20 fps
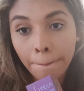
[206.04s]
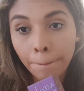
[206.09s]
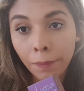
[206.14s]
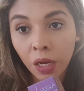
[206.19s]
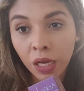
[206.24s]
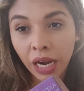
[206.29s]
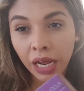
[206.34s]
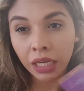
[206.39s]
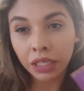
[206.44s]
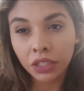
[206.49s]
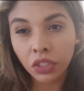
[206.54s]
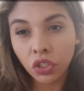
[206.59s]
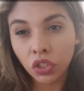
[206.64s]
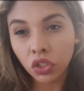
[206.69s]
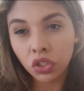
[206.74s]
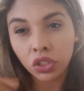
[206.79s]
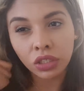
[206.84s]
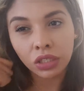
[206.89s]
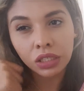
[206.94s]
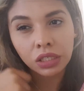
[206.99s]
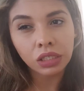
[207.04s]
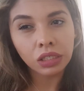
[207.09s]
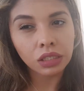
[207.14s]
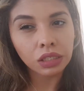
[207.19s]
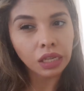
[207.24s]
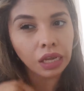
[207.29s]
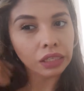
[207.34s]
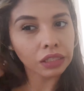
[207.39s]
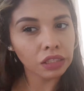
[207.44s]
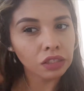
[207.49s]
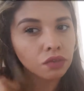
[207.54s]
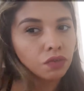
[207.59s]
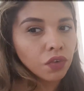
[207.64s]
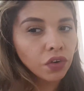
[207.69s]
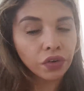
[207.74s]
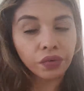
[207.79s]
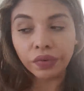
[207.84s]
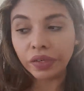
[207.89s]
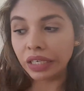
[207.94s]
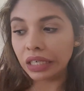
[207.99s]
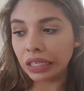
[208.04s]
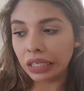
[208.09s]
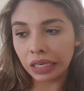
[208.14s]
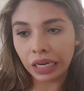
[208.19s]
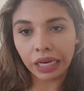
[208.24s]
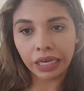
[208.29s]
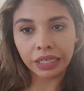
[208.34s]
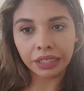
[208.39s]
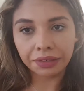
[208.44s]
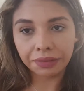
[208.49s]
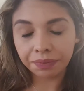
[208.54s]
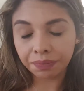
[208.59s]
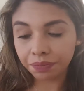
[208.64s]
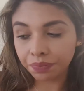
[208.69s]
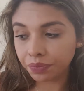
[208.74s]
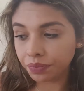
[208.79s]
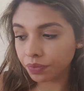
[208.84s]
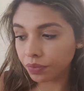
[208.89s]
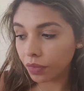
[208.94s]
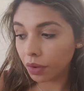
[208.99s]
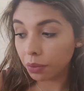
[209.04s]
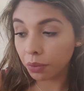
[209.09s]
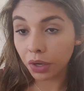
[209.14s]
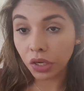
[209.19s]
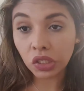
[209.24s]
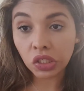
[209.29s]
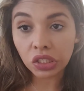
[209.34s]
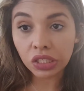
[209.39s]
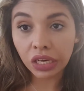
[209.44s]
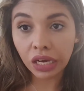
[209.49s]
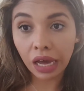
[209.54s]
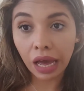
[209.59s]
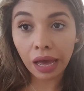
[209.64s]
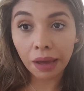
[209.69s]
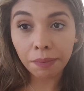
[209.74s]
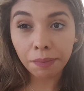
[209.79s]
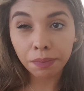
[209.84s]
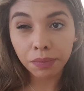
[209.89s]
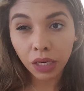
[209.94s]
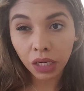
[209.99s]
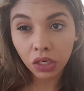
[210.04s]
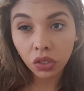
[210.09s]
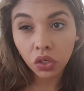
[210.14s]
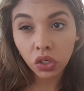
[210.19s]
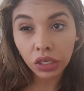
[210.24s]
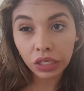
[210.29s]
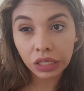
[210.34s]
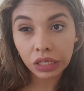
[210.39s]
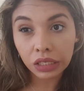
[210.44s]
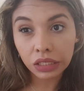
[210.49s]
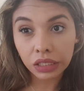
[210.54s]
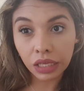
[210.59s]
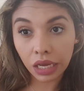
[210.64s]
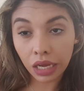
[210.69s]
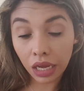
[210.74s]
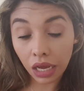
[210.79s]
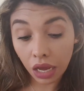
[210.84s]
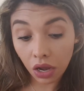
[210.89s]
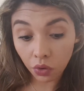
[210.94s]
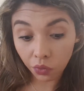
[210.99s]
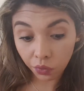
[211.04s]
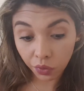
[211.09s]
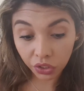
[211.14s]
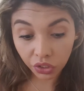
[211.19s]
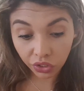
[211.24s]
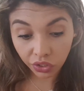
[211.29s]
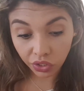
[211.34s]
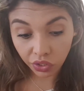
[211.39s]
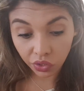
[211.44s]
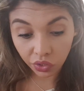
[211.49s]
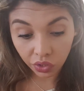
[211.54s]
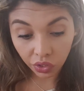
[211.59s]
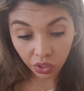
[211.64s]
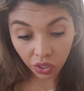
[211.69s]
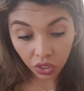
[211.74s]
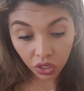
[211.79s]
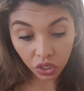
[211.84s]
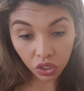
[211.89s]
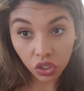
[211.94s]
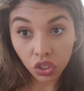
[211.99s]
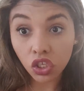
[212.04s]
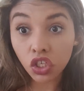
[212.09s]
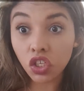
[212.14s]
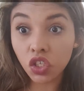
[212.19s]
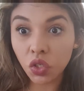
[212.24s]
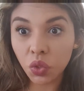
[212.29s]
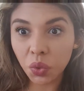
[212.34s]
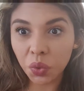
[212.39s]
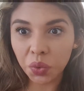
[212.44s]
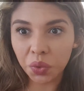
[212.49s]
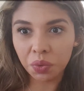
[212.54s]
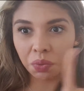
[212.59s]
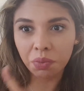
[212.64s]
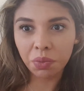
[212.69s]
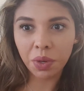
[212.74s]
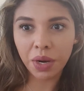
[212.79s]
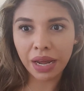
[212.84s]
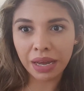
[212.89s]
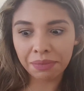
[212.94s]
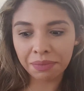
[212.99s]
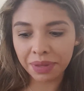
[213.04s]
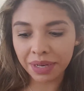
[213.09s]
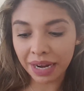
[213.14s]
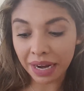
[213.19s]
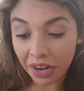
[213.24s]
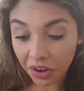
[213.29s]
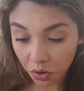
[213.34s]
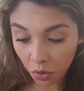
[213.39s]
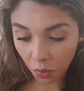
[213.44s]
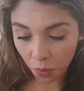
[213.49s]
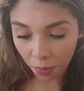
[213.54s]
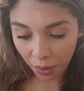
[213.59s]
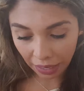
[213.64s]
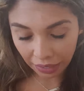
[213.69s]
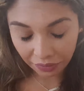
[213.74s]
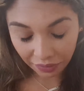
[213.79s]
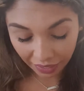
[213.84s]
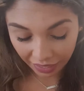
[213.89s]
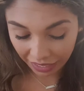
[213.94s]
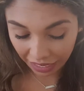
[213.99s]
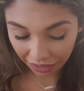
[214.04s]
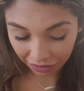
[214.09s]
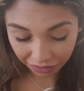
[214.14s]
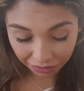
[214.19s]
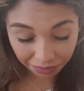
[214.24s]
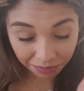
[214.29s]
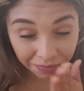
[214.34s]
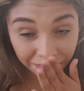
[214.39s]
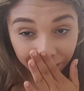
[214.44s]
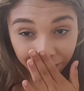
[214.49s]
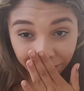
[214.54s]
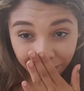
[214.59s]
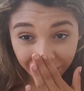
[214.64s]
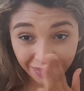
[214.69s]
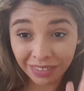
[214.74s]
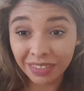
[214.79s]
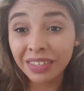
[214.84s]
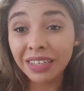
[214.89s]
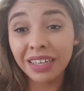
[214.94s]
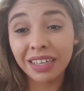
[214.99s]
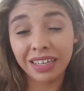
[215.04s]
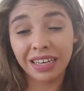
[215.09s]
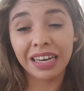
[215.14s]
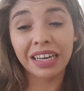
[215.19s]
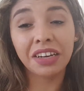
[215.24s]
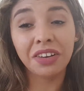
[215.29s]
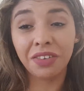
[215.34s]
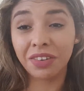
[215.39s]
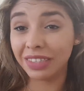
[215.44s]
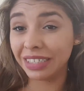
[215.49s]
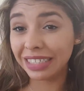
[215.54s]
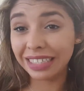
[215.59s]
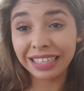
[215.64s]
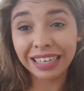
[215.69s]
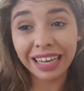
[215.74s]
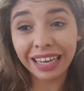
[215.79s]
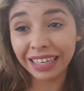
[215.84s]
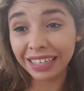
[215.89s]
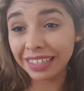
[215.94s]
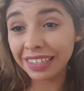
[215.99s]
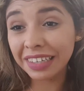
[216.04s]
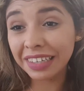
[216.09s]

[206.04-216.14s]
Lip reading: But I just like this for really light bronzing. I'm planning on getting the original soon, but I'm in a no buy right now. I know it's like.